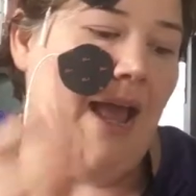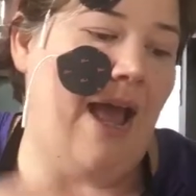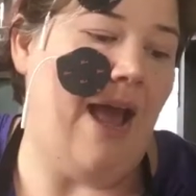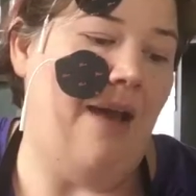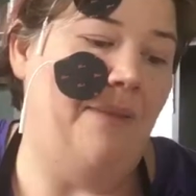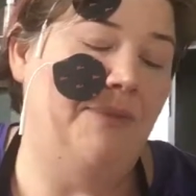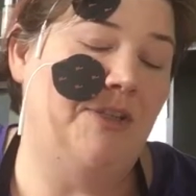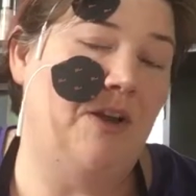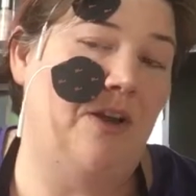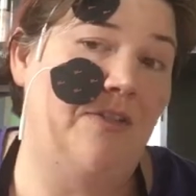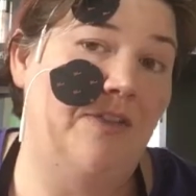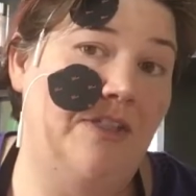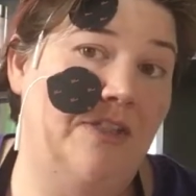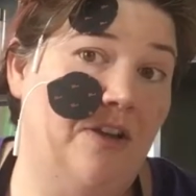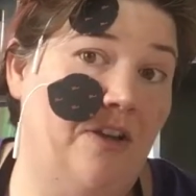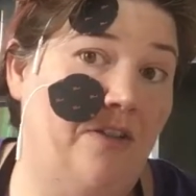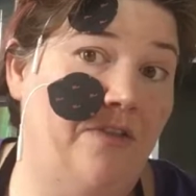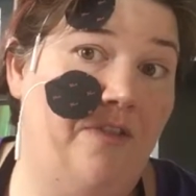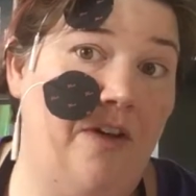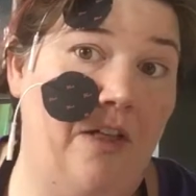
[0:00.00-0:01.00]
I'm sorry, these
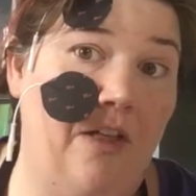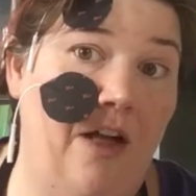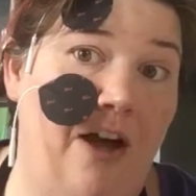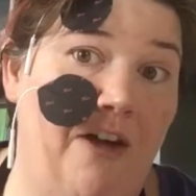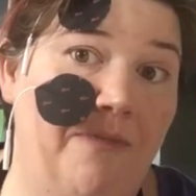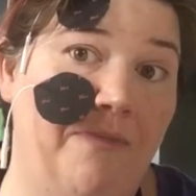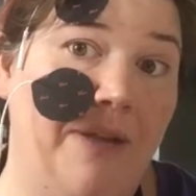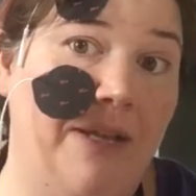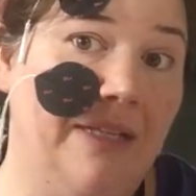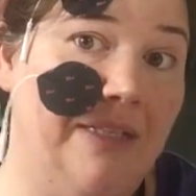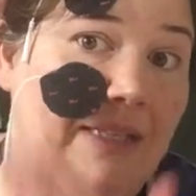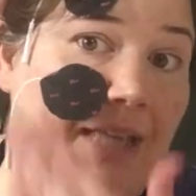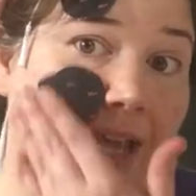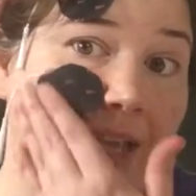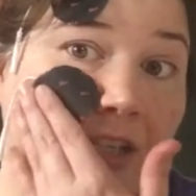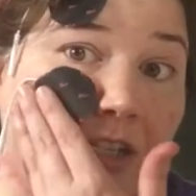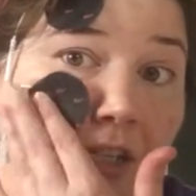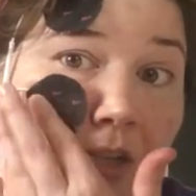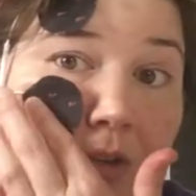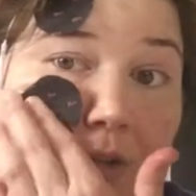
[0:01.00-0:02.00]
are going to fall off because,
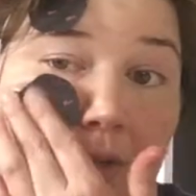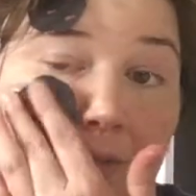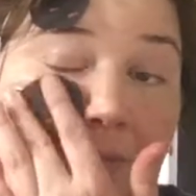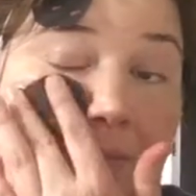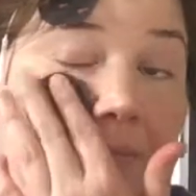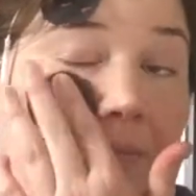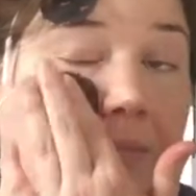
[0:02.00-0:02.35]
like, dude,